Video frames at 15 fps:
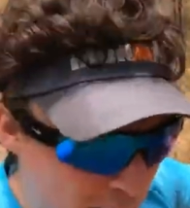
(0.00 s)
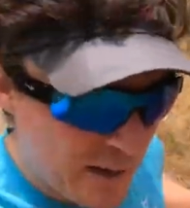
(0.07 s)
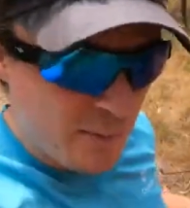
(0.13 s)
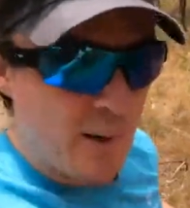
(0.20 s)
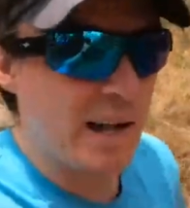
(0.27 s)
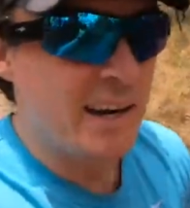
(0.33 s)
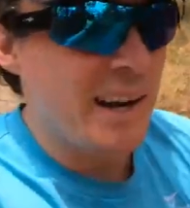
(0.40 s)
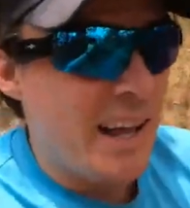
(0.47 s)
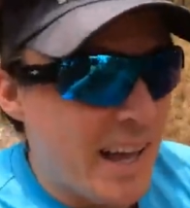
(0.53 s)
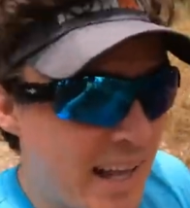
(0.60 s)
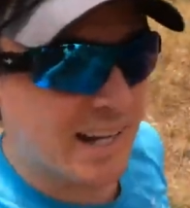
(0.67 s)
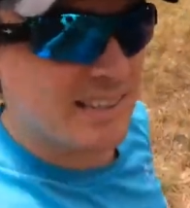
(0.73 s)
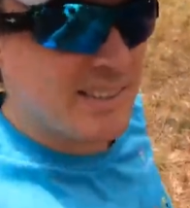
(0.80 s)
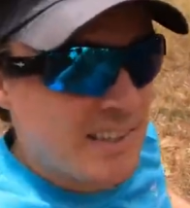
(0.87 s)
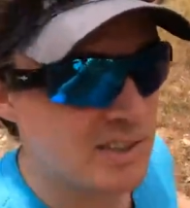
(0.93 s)
bike, run
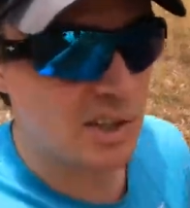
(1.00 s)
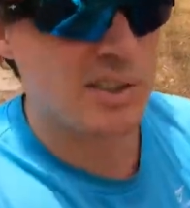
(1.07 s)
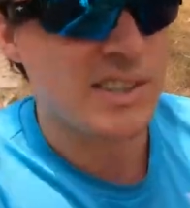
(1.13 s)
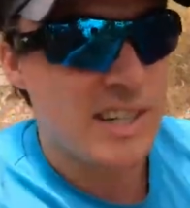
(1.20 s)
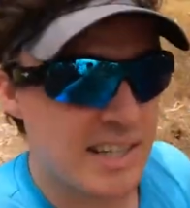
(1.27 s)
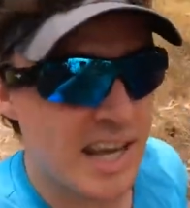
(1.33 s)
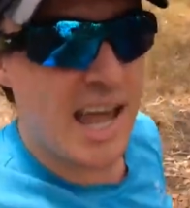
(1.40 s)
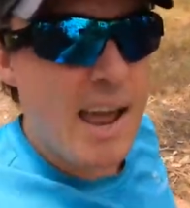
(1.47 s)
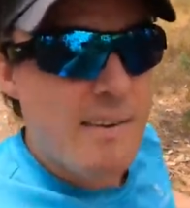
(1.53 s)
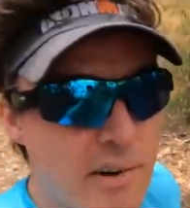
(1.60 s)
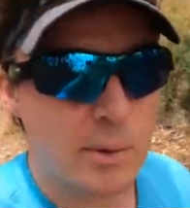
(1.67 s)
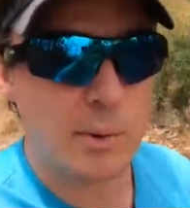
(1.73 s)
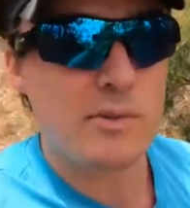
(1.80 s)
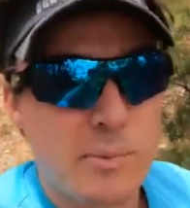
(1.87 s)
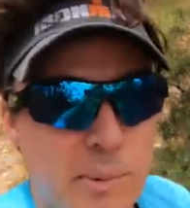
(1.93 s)
and exercise content
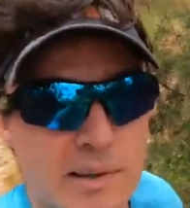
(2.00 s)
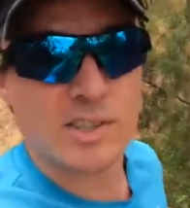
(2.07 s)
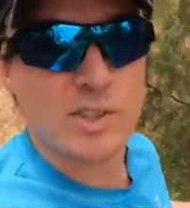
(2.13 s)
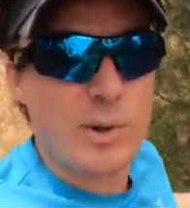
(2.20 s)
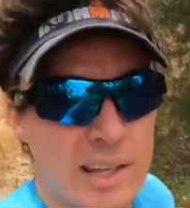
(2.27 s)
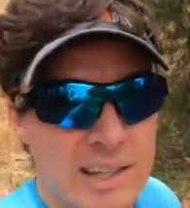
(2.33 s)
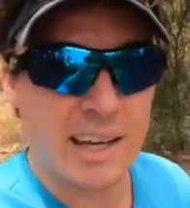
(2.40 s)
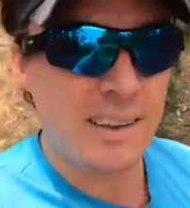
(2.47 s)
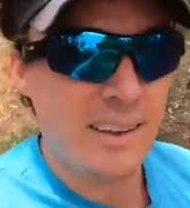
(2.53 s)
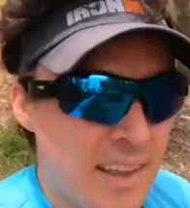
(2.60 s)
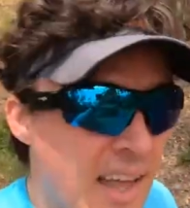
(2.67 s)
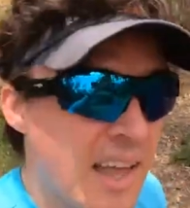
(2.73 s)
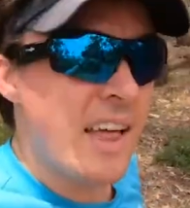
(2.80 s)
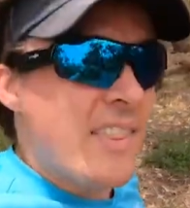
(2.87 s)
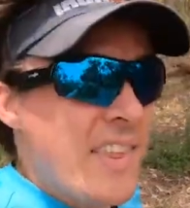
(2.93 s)
every week from here in Australia,
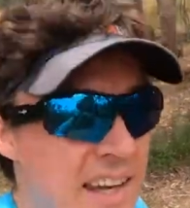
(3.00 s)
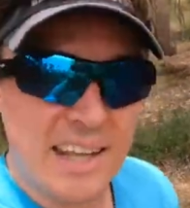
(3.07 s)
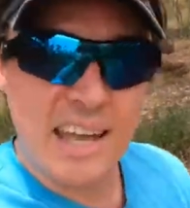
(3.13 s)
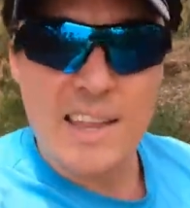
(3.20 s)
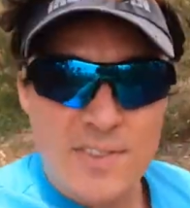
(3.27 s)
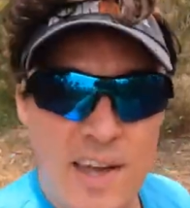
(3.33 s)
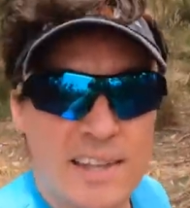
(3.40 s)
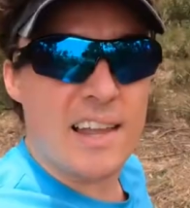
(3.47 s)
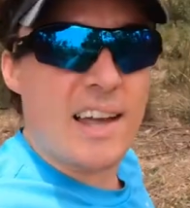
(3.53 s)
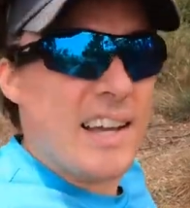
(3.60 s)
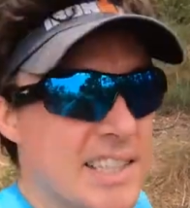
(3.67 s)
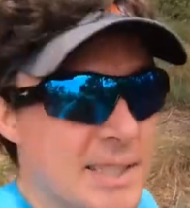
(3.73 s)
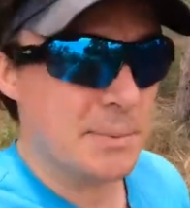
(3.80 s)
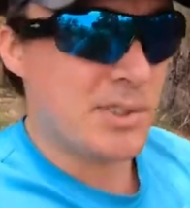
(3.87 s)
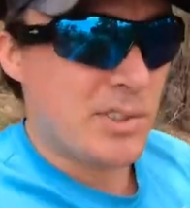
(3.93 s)
then hit that like
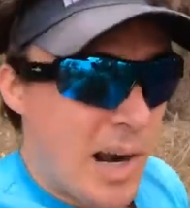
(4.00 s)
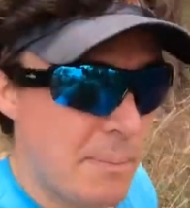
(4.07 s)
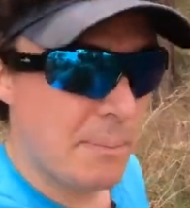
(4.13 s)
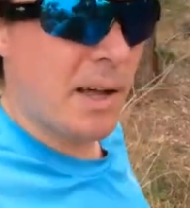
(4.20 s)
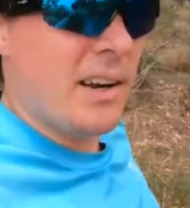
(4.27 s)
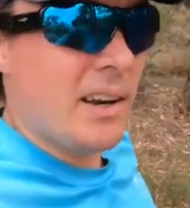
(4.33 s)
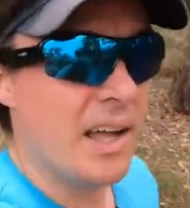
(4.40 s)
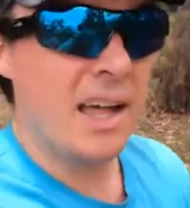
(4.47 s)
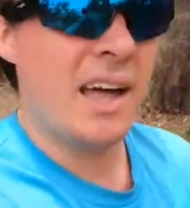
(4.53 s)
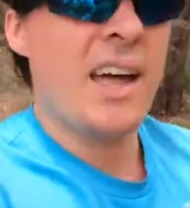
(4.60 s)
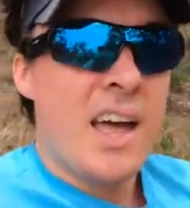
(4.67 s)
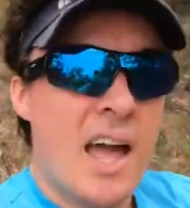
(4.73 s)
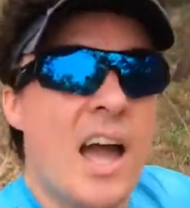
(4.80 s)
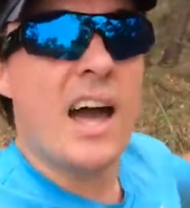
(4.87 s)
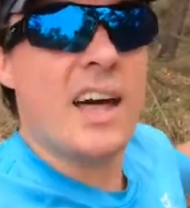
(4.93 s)
and subscribe button,
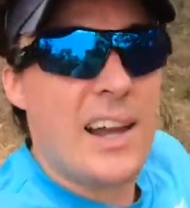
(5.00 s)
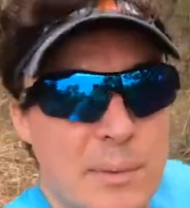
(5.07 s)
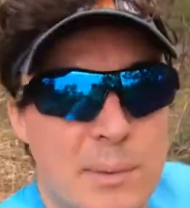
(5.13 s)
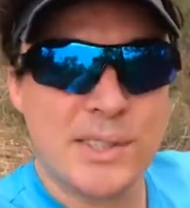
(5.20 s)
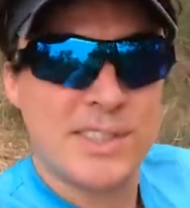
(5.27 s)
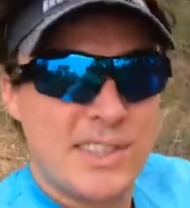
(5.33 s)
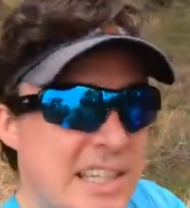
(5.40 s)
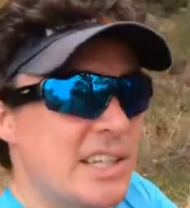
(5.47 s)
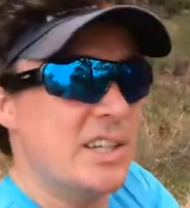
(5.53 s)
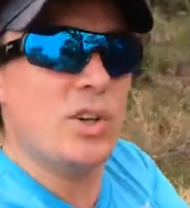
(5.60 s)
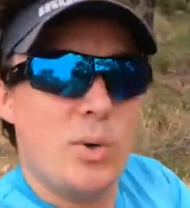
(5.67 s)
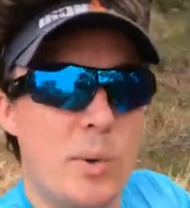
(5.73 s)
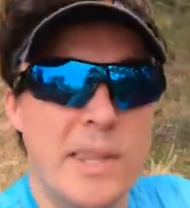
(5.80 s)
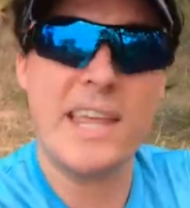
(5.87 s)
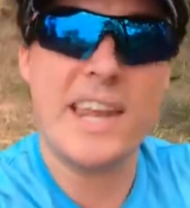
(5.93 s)
and I will see
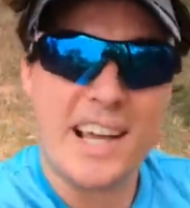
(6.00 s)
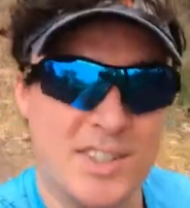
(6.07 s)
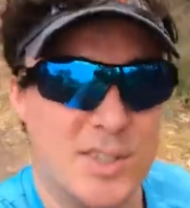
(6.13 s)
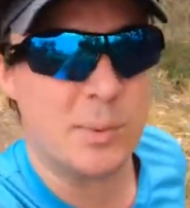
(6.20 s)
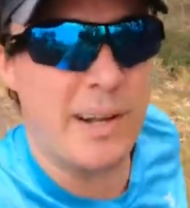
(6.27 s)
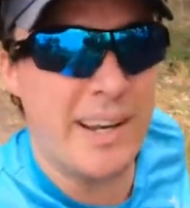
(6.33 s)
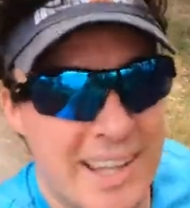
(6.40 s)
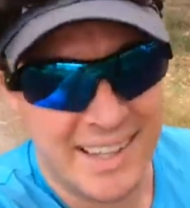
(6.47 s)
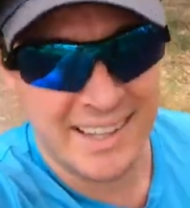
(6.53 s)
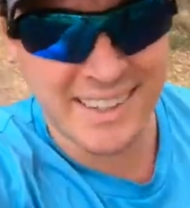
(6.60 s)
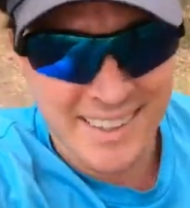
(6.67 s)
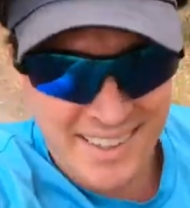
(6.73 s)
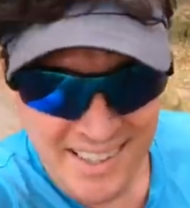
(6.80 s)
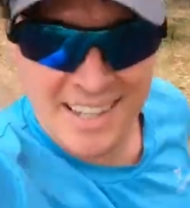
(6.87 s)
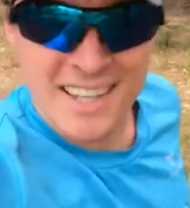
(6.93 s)
you in the next one.
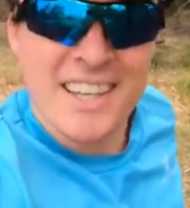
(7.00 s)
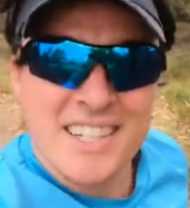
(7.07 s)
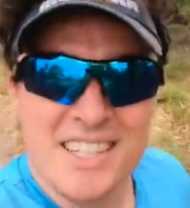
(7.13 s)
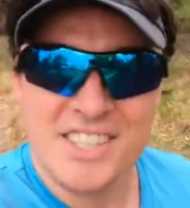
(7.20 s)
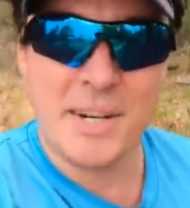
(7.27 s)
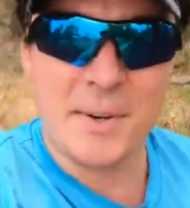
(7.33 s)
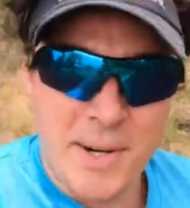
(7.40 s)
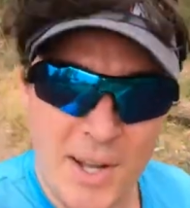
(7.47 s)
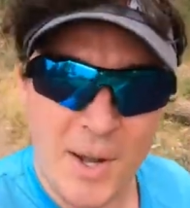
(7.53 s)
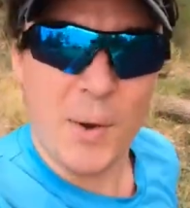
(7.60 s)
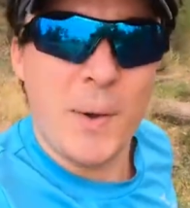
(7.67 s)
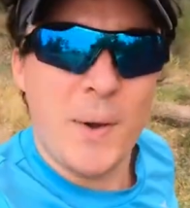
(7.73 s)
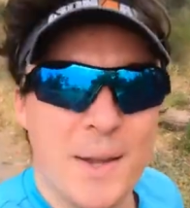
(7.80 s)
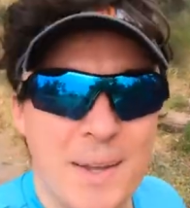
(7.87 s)
Cheerio.